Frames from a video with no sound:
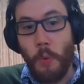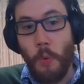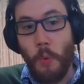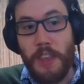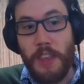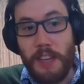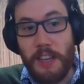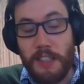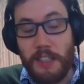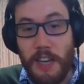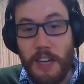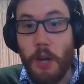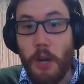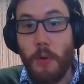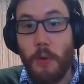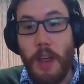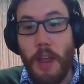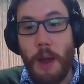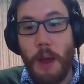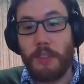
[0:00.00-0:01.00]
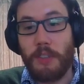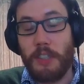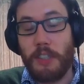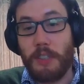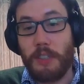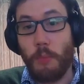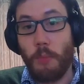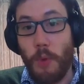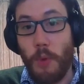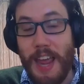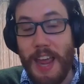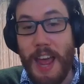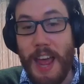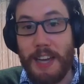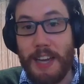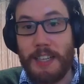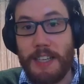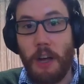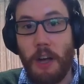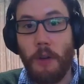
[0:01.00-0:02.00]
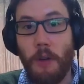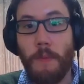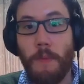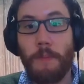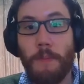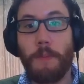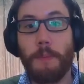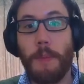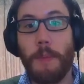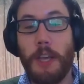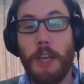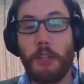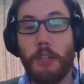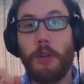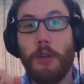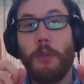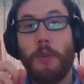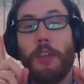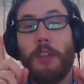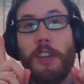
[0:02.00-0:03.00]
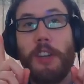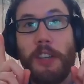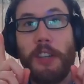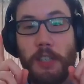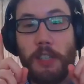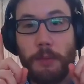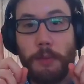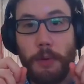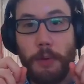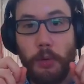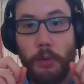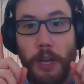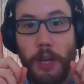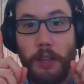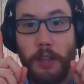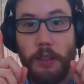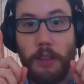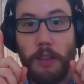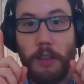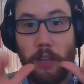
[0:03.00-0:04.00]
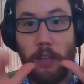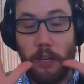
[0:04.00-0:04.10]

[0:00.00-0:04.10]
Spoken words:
With a stereo camera system, we can tell, because we know the distance between